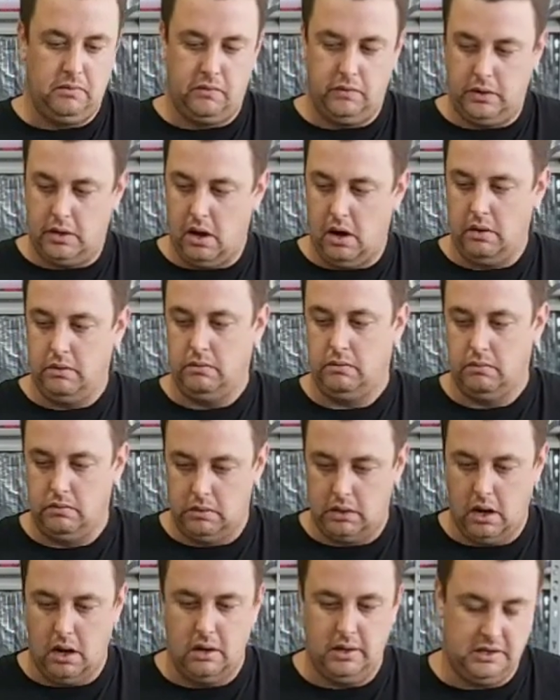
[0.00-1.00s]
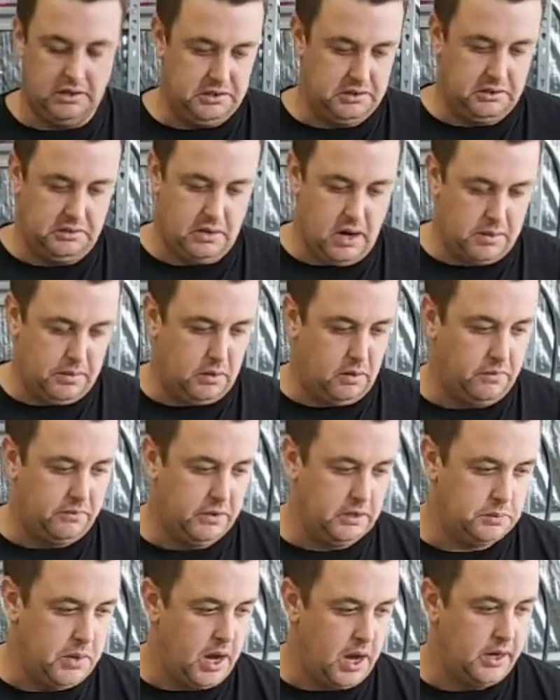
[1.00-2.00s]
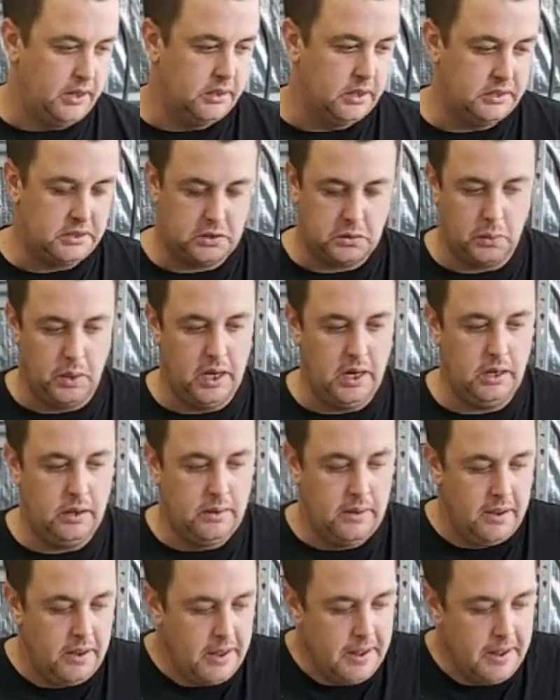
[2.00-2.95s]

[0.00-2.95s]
If we don't, we don't. He's just grabbed it off his mate. It's sweet.